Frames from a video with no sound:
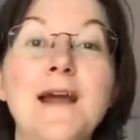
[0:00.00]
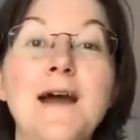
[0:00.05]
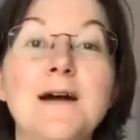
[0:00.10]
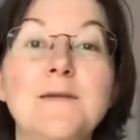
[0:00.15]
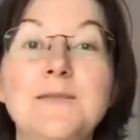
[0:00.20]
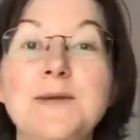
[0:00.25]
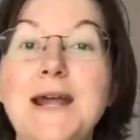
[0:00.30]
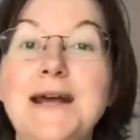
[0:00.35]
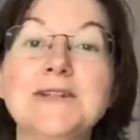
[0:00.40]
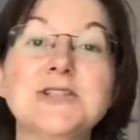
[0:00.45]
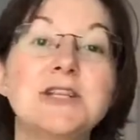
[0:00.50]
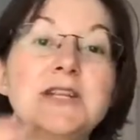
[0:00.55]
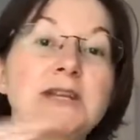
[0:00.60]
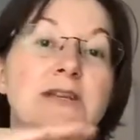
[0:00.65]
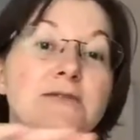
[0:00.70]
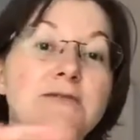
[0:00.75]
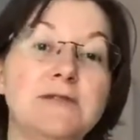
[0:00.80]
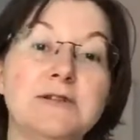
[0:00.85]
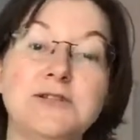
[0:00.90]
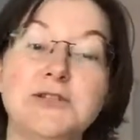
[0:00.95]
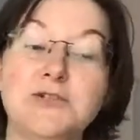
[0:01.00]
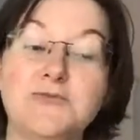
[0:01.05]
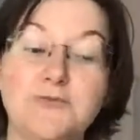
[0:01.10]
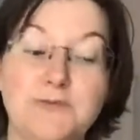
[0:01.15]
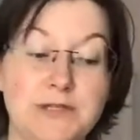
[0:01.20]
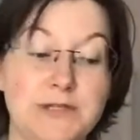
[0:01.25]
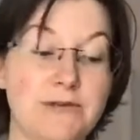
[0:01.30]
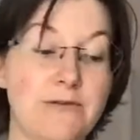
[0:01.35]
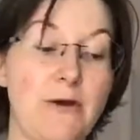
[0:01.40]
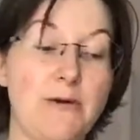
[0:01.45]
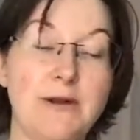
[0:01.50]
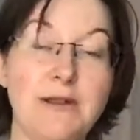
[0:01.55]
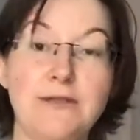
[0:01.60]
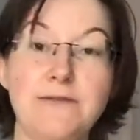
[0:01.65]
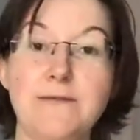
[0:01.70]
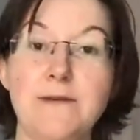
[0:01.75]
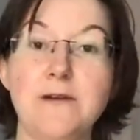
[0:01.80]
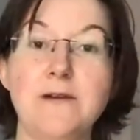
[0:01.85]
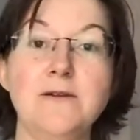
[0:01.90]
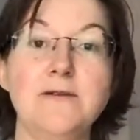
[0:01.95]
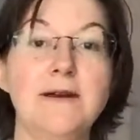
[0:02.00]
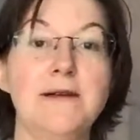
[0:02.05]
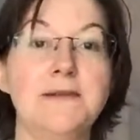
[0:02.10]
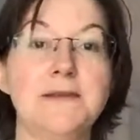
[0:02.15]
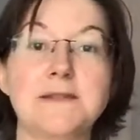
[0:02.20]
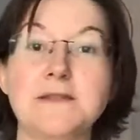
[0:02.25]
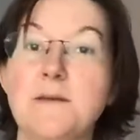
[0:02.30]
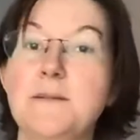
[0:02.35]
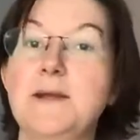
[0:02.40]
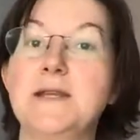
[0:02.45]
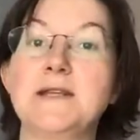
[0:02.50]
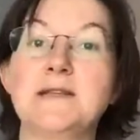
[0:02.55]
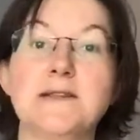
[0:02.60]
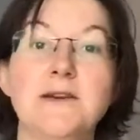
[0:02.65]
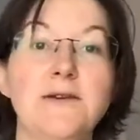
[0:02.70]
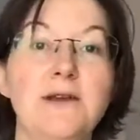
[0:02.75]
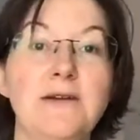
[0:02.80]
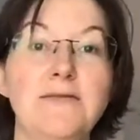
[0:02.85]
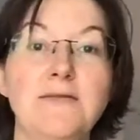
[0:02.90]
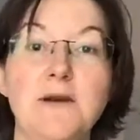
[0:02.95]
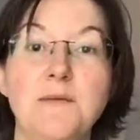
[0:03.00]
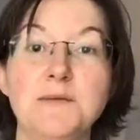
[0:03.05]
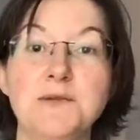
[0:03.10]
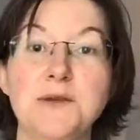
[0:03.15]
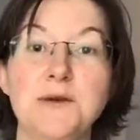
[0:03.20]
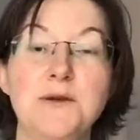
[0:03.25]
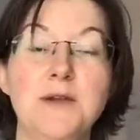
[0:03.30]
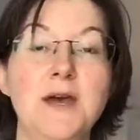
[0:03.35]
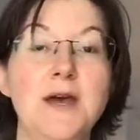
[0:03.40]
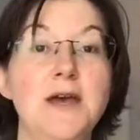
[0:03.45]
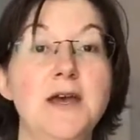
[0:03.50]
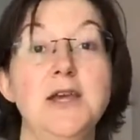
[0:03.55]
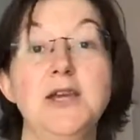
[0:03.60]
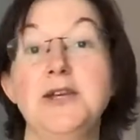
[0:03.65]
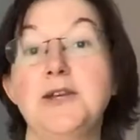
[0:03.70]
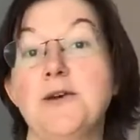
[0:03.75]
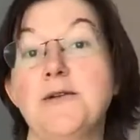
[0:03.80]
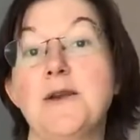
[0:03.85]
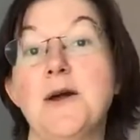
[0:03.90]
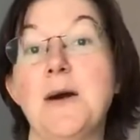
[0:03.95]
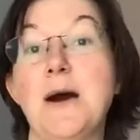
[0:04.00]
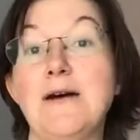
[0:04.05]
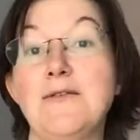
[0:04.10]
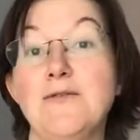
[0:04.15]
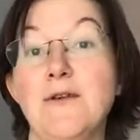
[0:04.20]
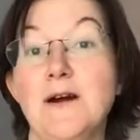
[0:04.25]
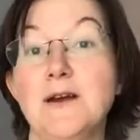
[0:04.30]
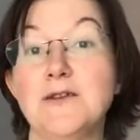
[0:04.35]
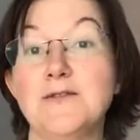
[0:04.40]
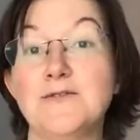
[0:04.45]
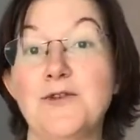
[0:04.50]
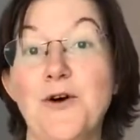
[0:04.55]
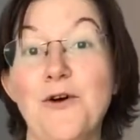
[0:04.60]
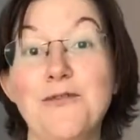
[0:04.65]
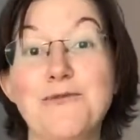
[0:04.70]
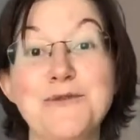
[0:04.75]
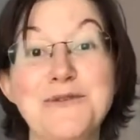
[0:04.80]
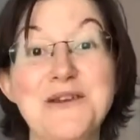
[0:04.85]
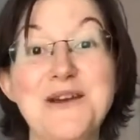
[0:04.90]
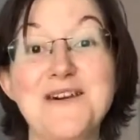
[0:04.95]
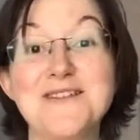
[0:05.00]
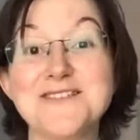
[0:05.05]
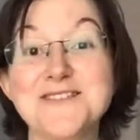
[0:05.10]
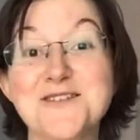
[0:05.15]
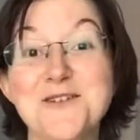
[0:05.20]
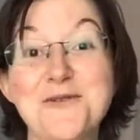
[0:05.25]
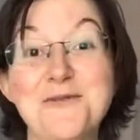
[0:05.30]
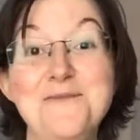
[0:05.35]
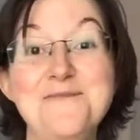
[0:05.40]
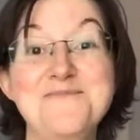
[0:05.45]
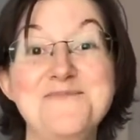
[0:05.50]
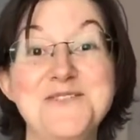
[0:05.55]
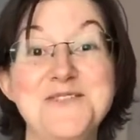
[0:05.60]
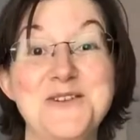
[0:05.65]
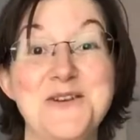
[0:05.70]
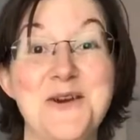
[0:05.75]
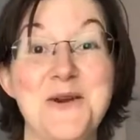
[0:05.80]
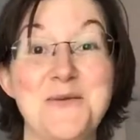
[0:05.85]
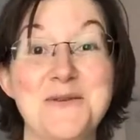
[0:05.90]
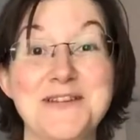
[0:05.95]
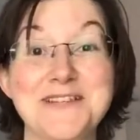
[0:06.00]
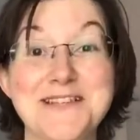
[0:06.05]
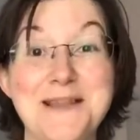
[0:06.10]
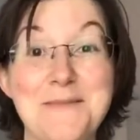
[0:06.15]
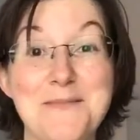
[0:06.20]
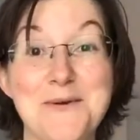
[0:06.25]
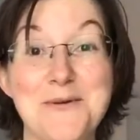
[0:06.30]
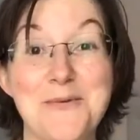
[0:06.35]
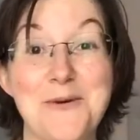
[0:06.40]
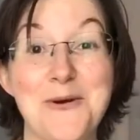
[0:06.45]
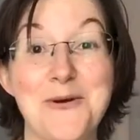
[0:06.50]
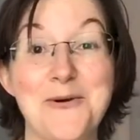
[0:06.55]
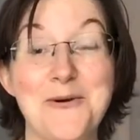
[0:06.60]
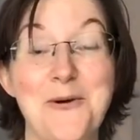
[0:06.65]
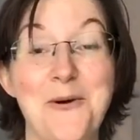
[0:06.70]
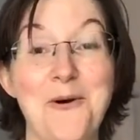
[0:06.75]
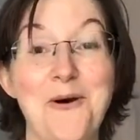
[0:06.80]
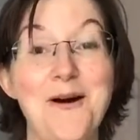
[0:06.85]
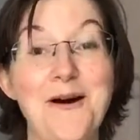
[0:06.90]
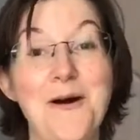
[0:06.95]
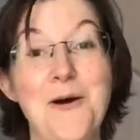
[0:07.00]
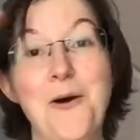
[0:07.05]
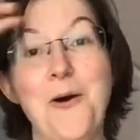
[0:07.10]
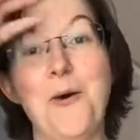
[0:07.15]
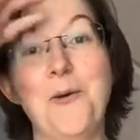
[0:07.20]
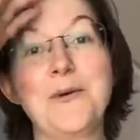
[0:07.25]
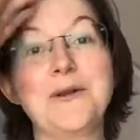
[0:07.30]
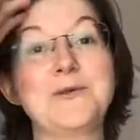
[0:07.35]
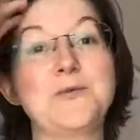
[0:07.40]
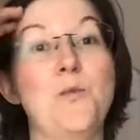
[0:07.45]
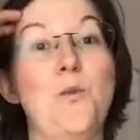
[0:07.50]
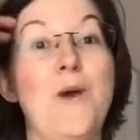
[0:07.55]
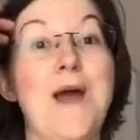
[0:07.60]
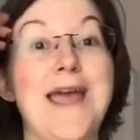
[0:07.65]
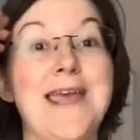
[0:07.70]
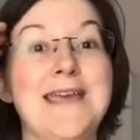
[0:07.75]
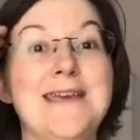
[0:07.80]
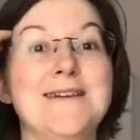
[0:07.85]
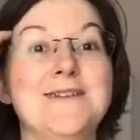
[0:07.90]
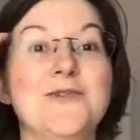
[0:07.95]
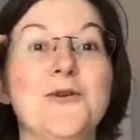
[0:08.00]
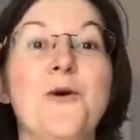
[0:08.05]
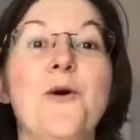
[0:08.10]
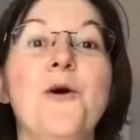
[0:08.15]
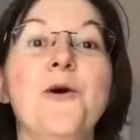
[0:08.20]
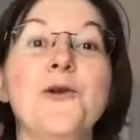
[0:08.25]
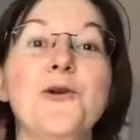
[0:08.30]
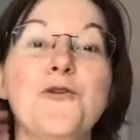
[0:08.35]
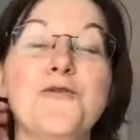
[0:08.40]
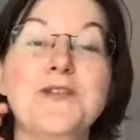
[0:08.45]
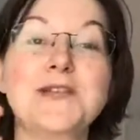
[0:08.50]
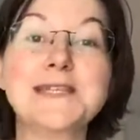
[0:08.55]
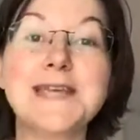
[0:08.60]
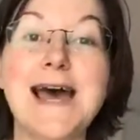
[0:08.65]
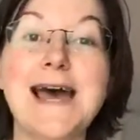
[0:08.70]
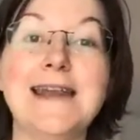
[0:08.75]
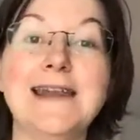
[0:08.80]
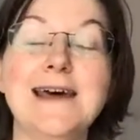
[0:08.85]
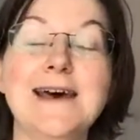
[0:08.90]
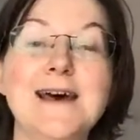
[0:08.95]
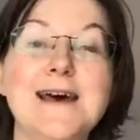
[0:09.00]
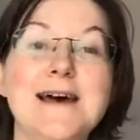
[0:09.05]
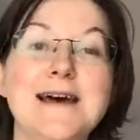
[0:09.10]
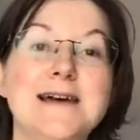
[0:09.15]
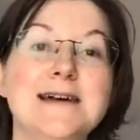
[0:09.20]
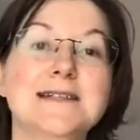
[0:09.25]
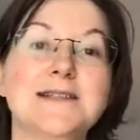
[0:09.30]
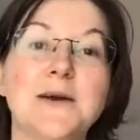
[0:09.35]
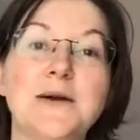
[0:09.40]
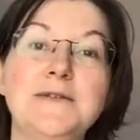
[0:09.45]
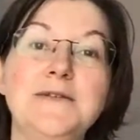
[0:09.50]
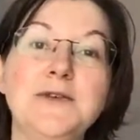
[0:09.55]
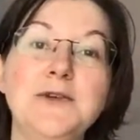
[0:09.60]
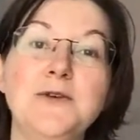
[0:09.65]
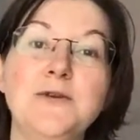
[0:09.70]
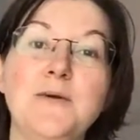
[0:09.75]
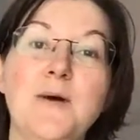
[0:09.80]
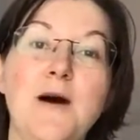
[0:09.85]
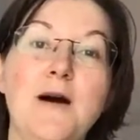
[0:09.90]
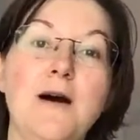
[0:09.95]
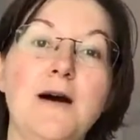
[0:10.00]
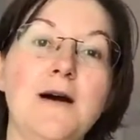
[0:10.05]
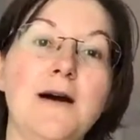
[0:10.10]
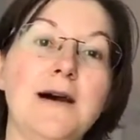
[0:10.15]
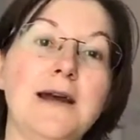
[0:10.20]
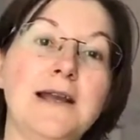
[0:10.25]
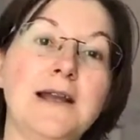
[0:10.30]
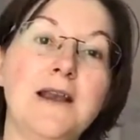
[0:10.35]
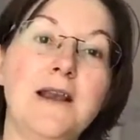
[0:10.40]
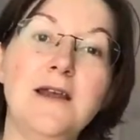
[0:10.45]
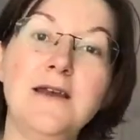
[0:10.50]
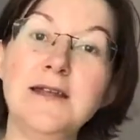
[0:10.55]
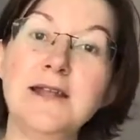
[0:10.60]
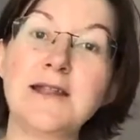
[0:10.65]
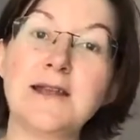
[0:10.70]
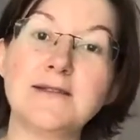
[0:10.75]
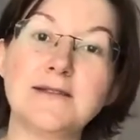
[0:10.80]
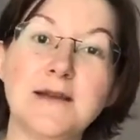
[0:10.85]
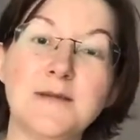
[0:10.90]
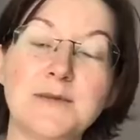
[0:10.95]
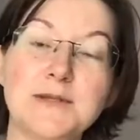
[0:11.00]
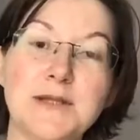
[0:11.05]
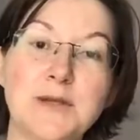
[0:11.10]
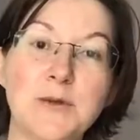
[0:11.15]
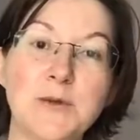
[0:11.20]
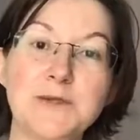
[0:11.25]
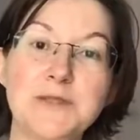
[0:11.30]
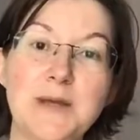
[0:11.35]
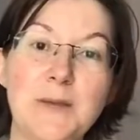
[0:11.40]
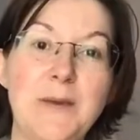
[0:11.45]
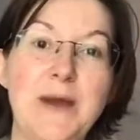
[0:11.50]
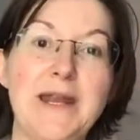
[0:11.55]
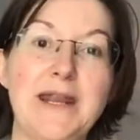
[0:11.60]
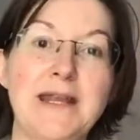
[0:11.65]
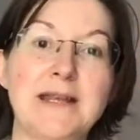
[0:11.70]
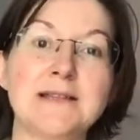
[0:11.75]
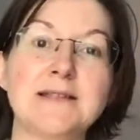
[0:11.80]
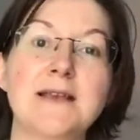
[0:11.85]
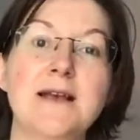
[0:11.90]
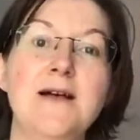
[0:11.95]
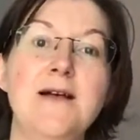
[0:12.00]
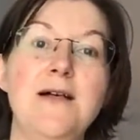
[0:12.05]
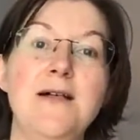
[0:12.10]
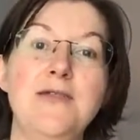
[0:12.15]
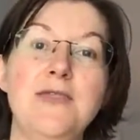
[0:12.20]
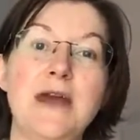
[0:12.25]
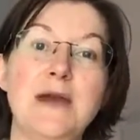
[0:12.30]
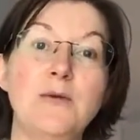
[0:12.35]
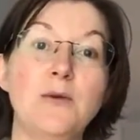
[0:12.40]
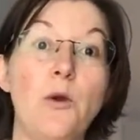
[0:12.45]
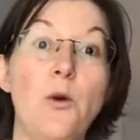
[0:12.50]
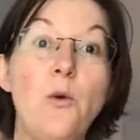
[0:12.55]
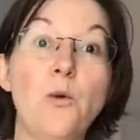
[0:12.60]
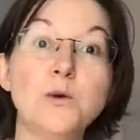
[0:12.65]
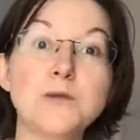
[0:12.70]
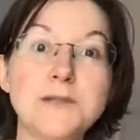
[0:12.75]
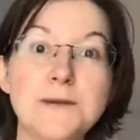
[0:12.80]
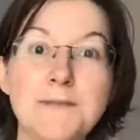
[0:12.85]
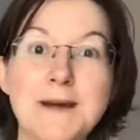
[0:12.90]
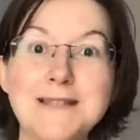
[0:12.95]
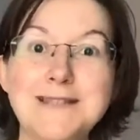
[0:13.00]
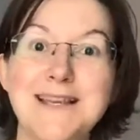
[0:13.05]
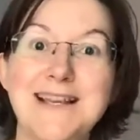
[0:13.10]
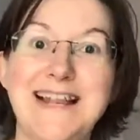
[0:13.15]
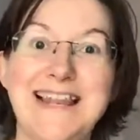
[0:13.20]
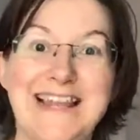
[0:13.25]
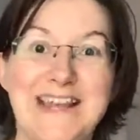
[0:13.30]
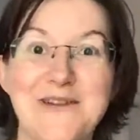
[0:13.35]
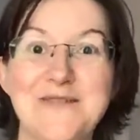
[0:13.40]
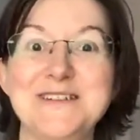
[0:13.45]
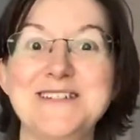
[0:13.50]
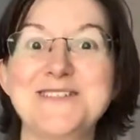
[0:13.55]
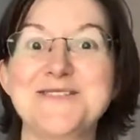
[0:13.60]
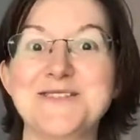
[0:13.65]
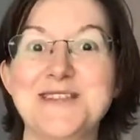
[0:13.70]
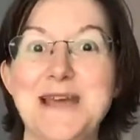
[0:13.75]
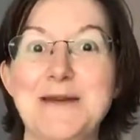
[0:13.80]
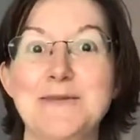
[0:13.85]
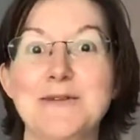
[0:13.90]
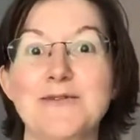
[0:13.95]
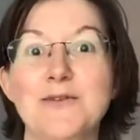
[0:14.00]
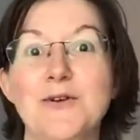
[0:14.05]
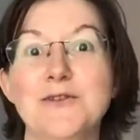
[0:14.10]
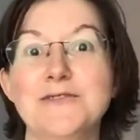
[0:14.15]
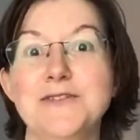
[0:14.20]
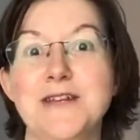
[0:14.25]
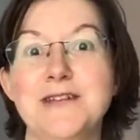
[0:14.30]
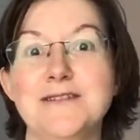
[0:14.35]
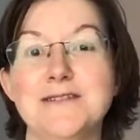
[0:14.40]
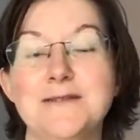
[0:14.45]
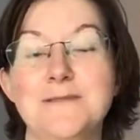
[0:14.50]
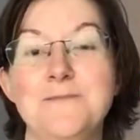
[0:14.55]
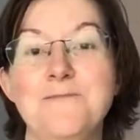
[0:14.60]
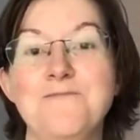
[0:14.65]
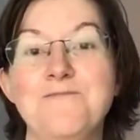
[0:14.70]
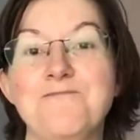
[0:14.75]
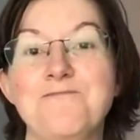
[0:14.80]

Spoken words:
but actually you're just scrolling through and the subheadings don't have numbers on. You don't know how far you've got through the article, you don't know which step you're on or which way you're on of the 10. So if you are including those numbers in your subheadings, they will automatically go into your table of contents.